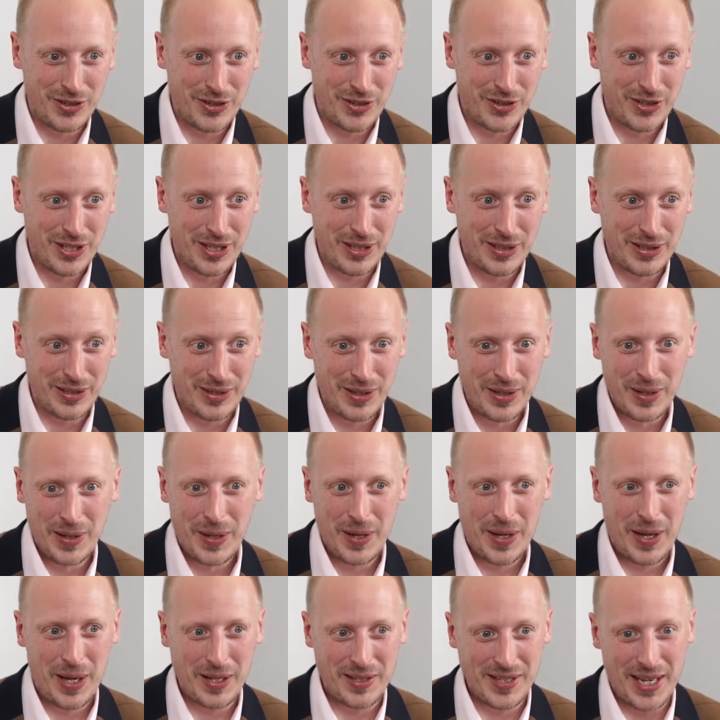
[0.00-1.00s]
and still
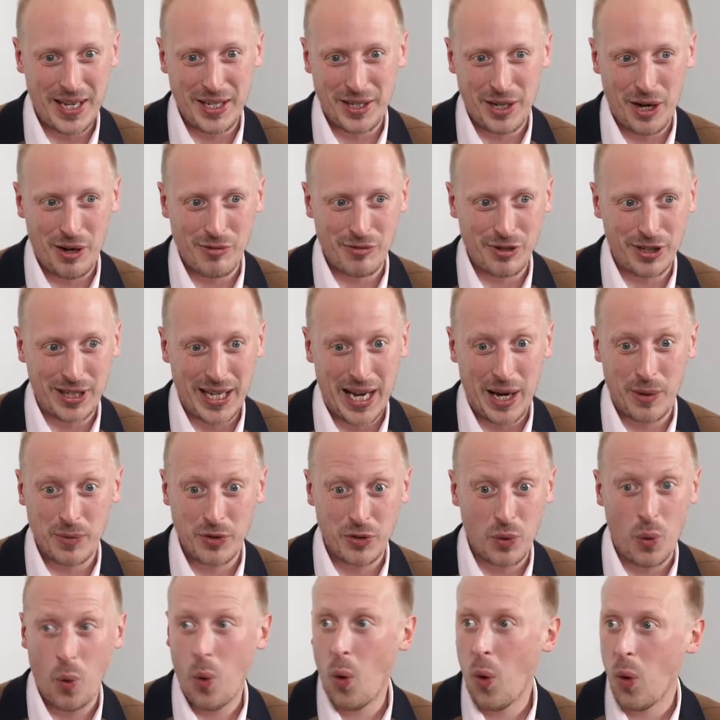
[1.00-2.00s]
take over
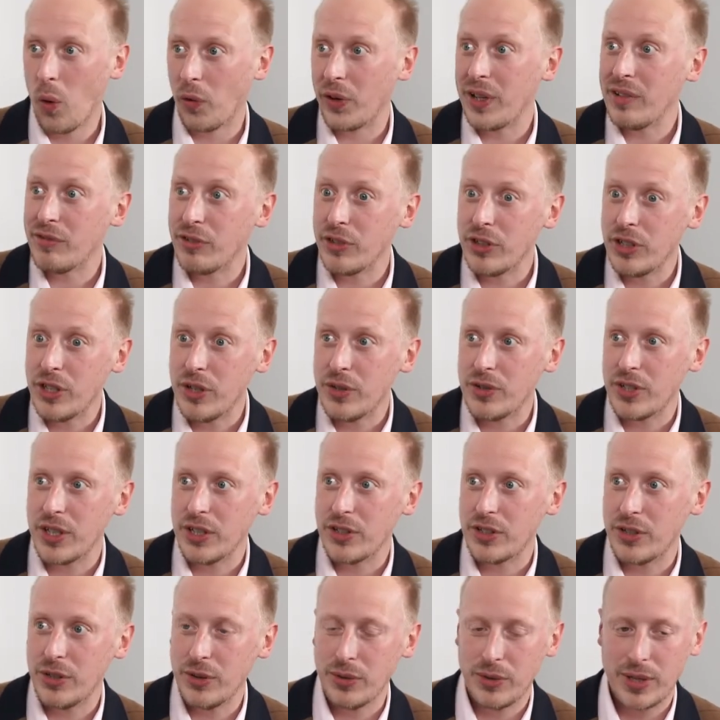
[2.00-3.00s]
accounts, or even use
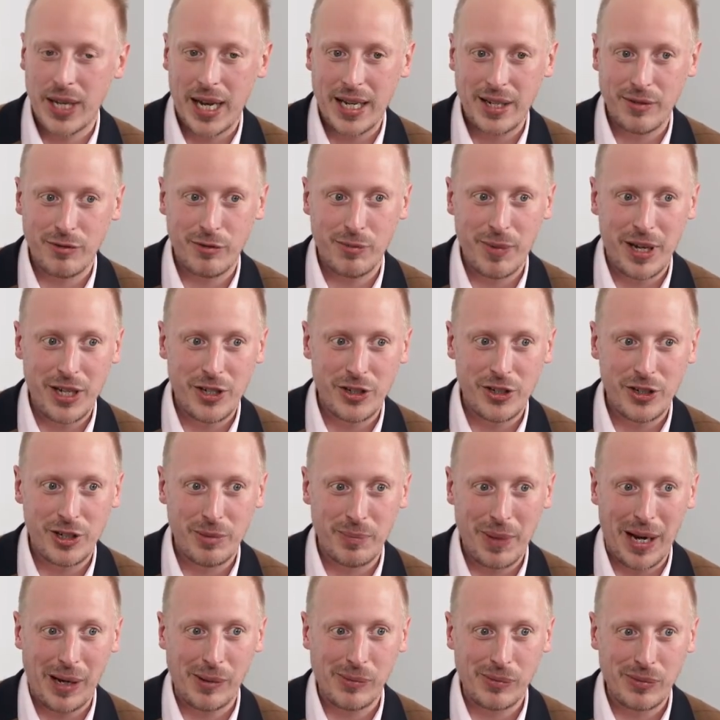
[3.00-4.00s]
it to gain information
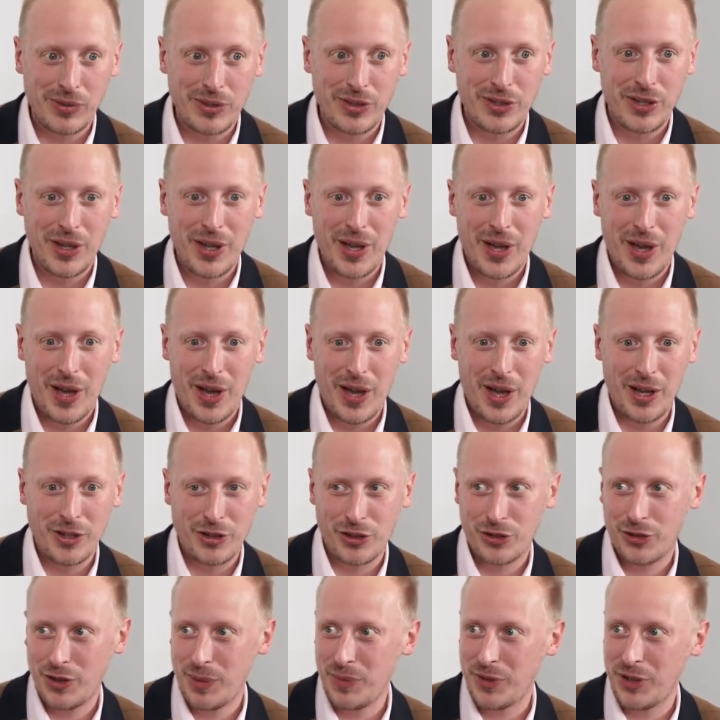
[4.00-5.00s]
about
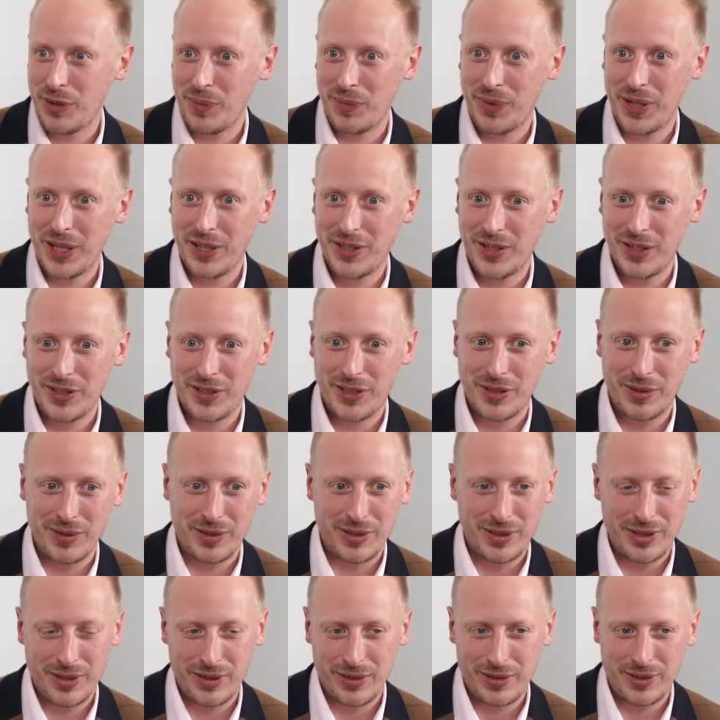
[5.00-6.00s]
script something
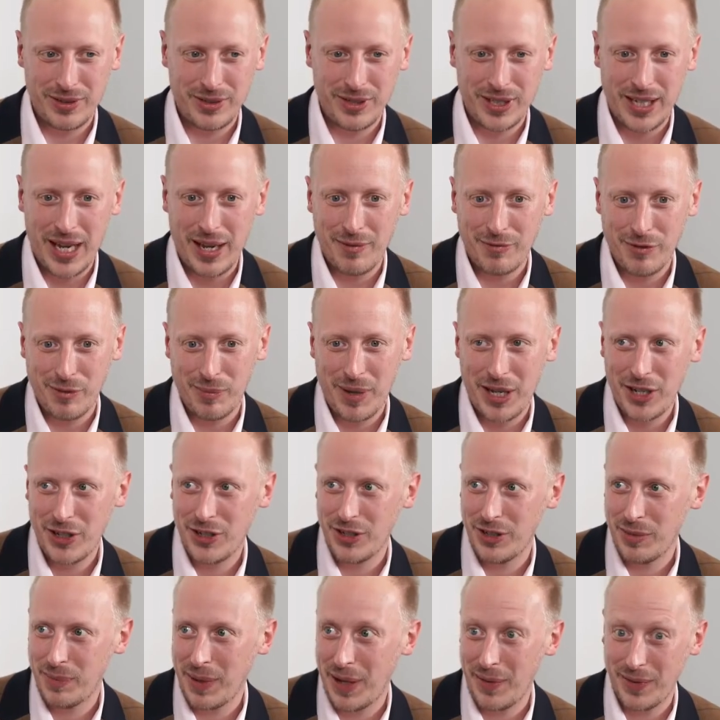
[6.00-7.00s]
to get
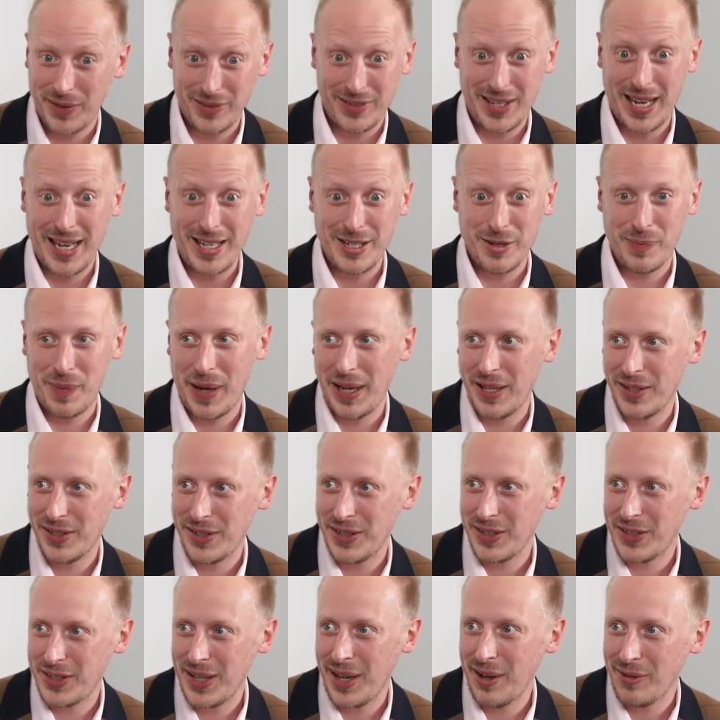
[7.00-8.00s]
information about the database
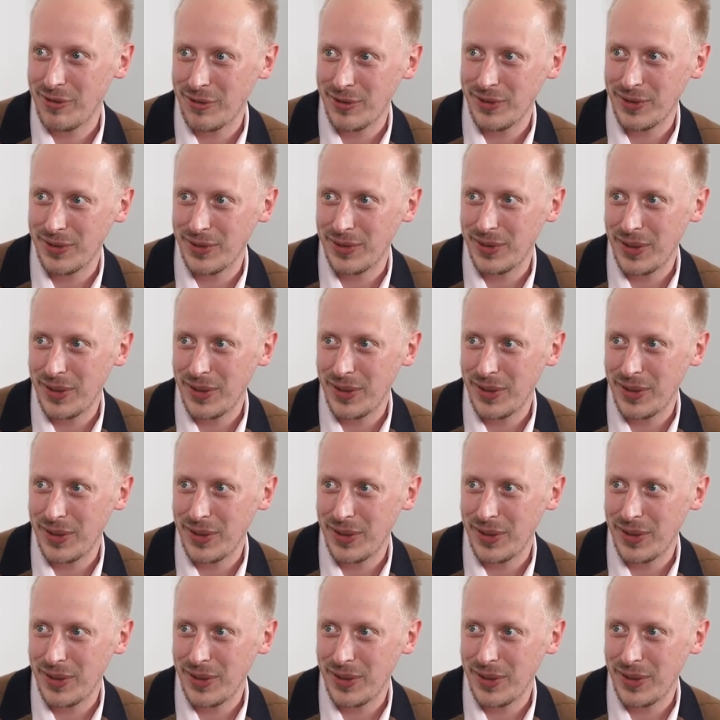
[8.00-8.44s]
itself.